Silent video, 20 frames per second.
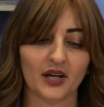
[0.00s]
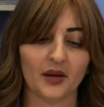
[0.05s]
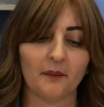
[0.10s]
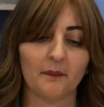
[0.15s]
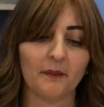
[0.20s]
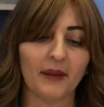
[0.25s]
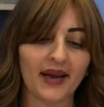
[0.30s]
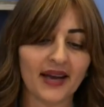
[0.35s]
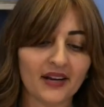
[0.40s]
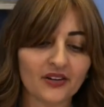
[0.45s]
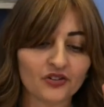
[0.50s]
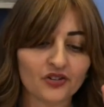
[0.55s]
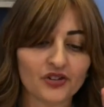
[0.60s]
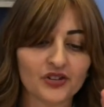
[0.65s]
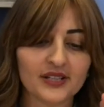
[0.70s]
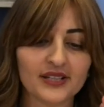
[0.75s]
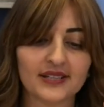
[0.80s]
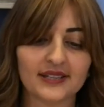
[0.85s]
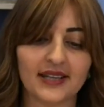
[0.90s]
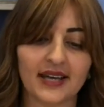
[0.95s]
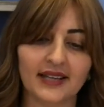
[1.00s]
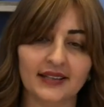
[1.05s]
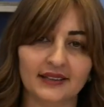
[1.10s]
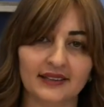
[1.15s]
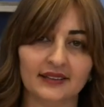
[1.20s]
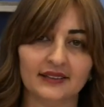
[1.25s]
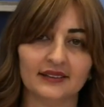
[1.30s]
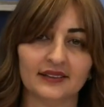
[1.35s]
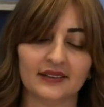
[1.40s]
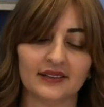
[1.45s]
By
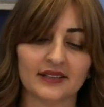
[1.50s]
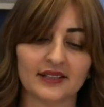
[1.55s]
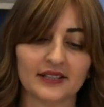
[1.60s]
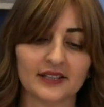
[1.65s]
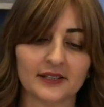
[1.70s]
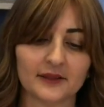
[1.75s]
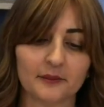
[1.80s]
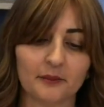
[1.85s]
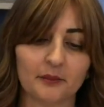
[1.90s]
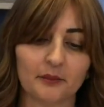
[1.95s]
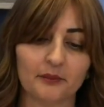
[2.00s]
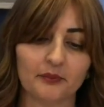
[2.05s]
understanding this,